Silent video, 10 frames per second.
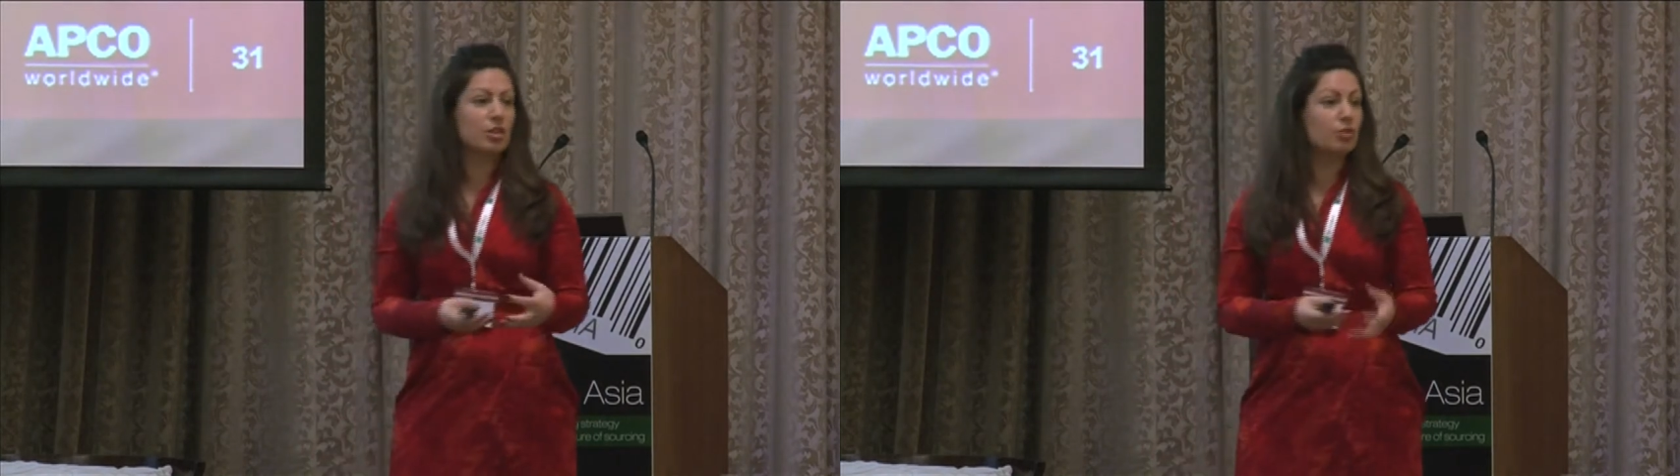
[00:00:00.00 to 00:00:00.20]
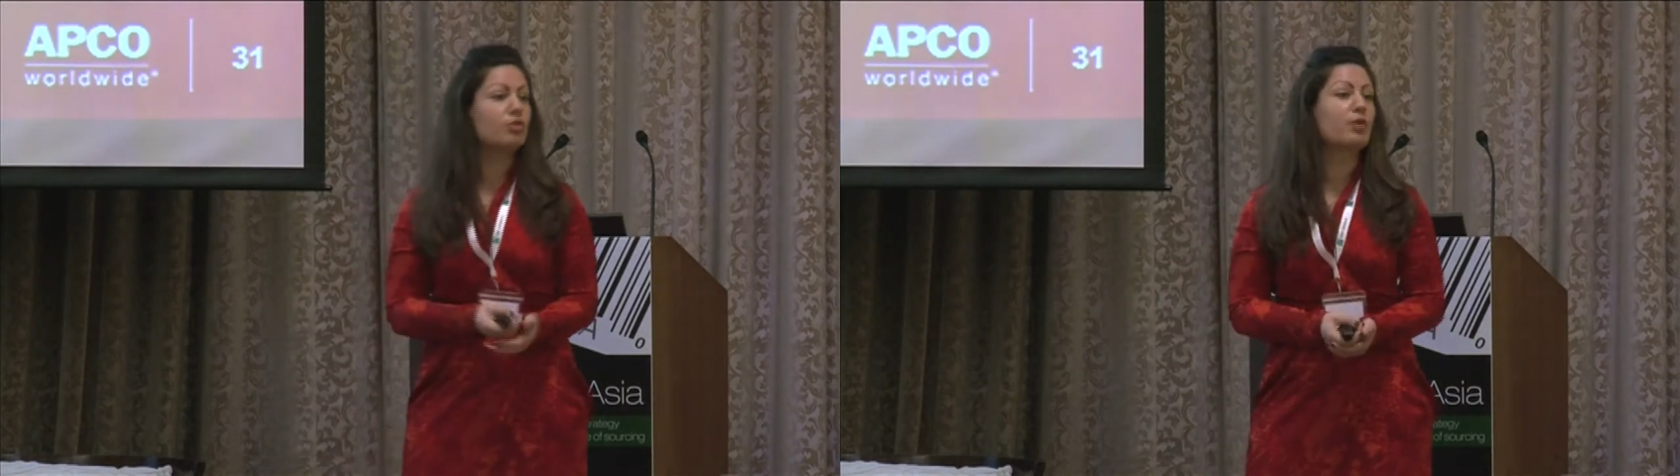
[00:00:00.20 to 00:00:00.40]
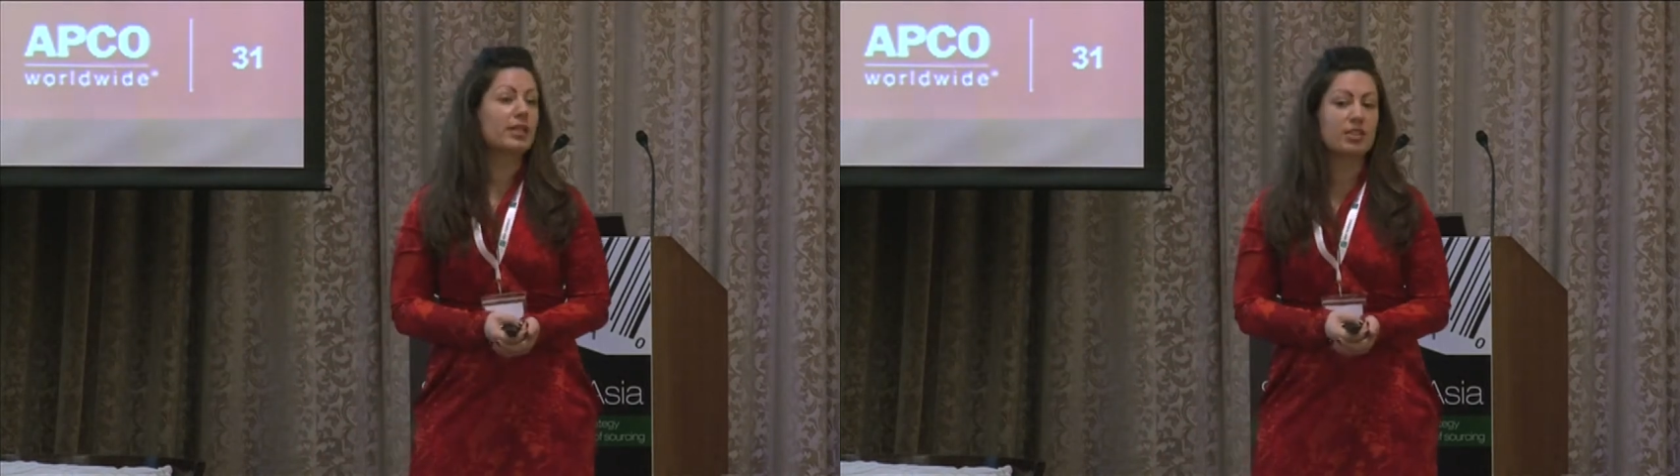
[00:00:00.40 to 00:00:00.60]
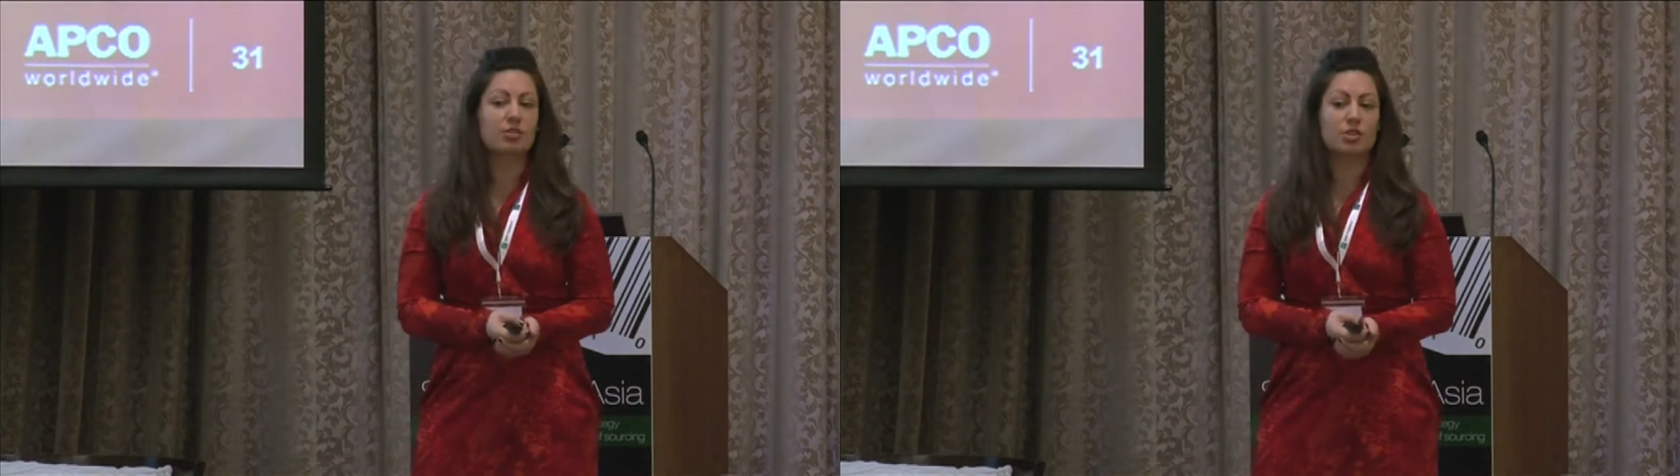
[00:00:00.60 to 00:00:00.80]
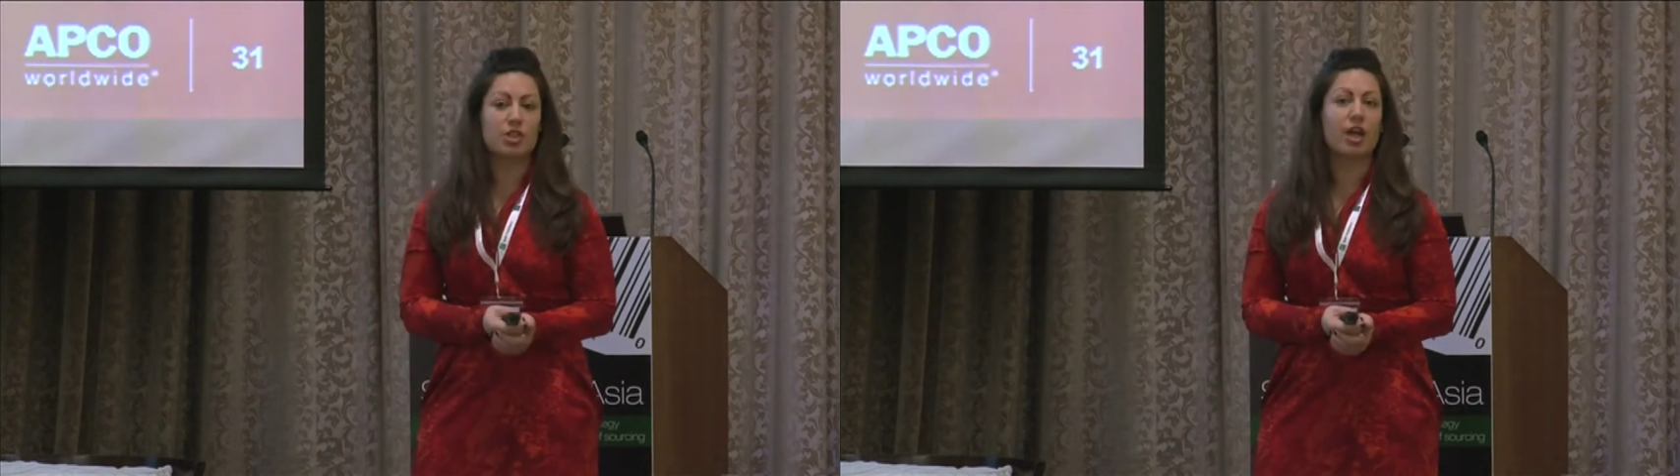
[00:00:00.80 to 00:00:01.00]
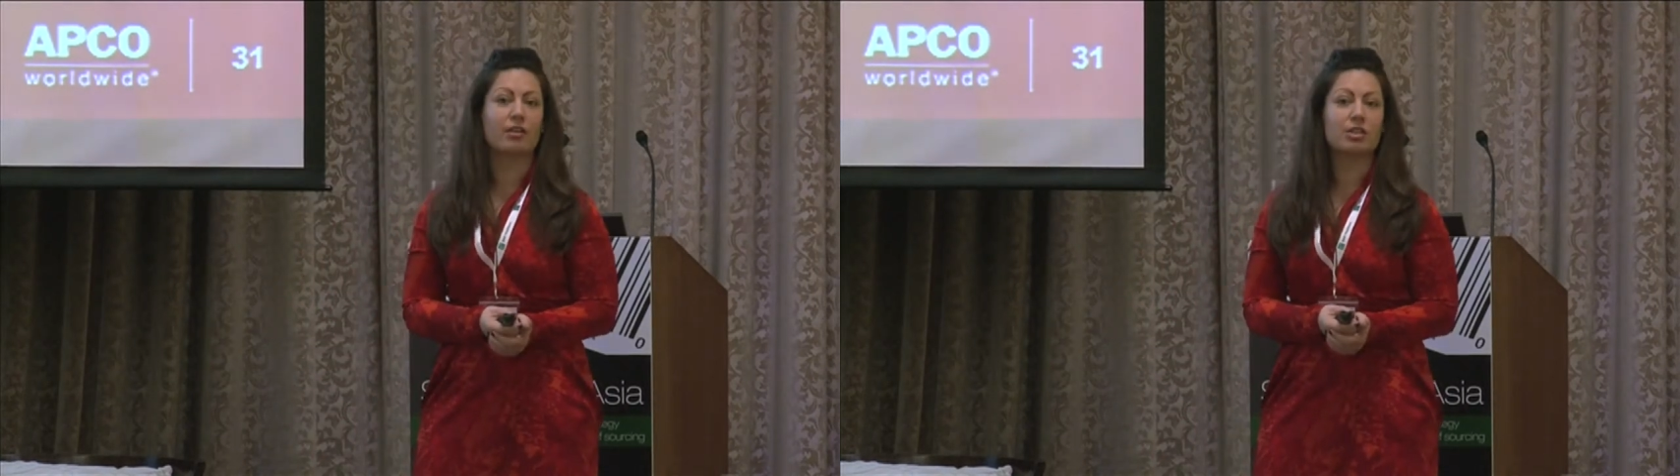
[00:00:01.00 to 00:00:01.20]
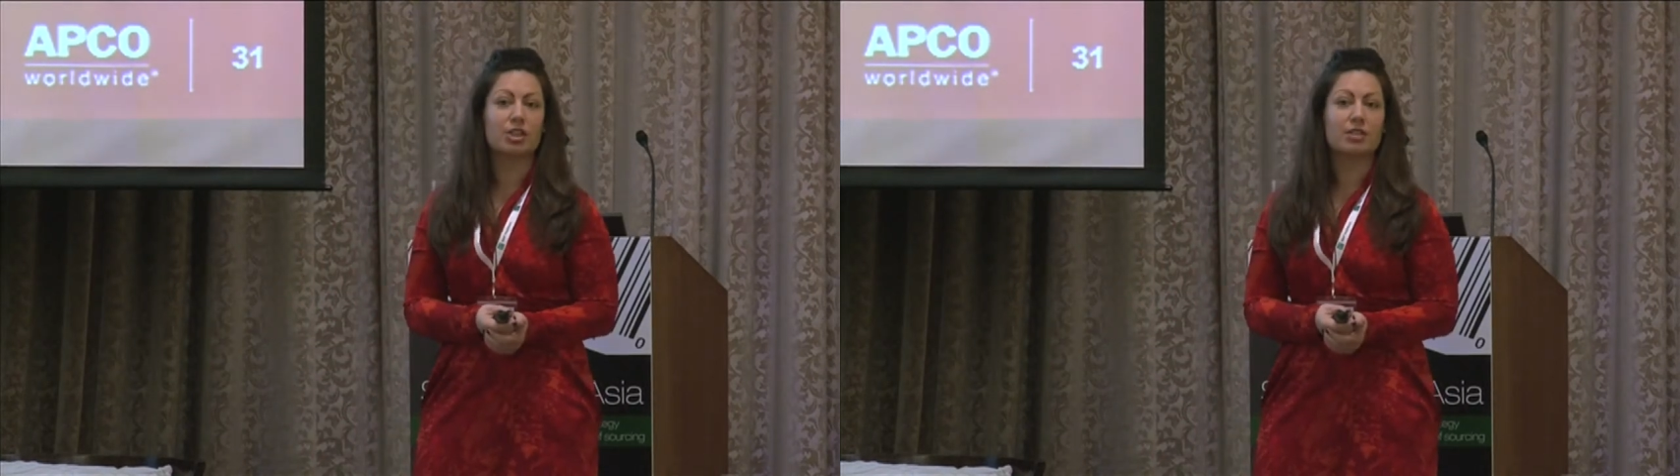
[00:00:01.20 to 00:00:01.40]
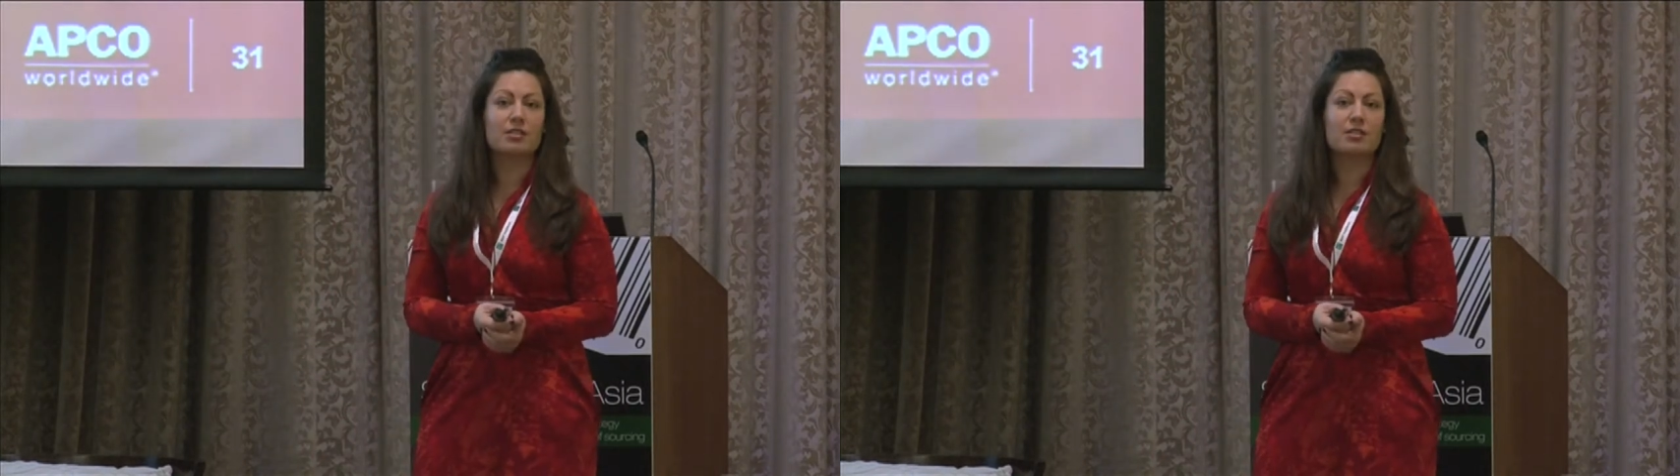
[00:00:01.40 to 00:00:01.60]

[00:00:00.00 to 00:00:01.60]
to address those challenges?